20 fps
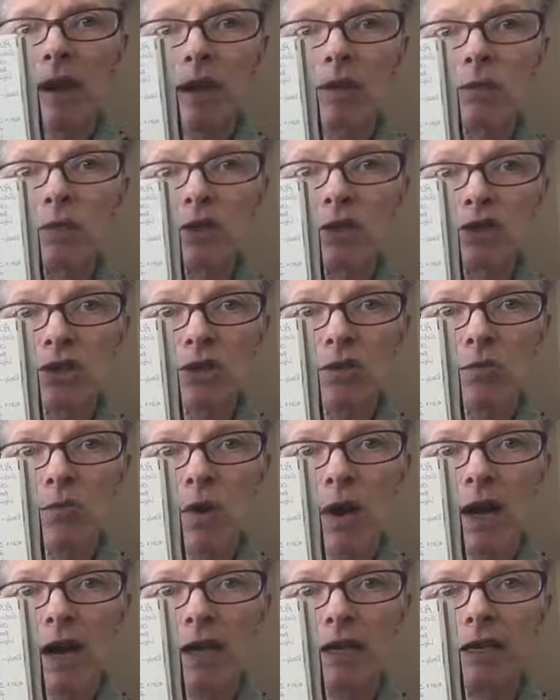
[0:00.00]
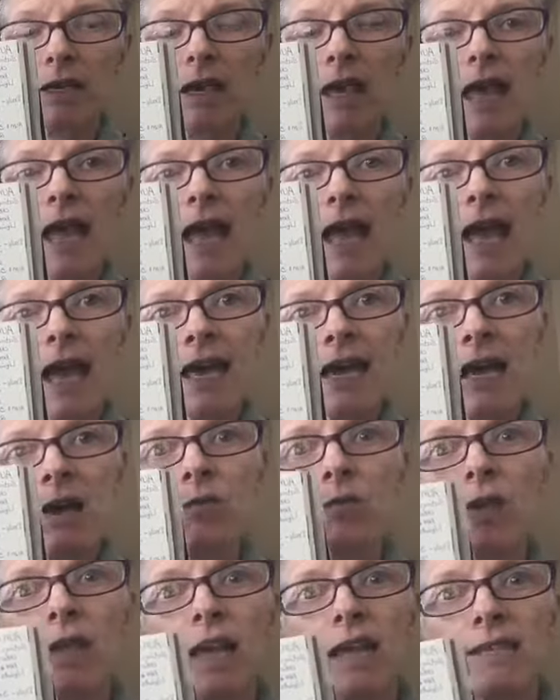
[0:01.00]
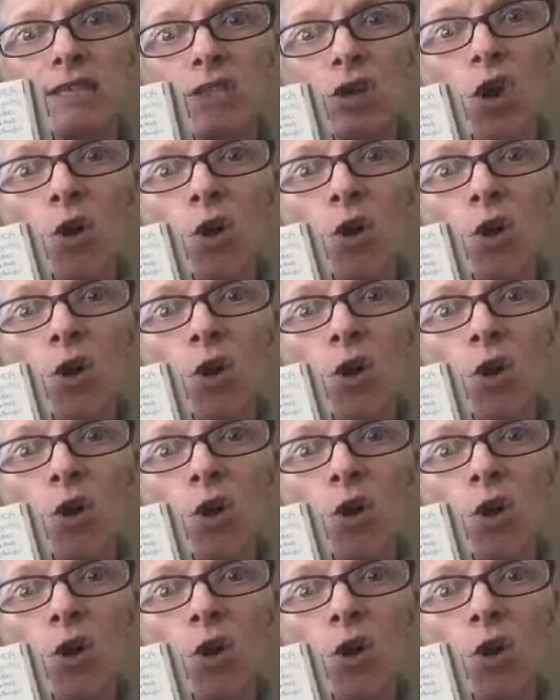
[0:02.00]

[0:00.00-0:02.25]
original one, and I realized,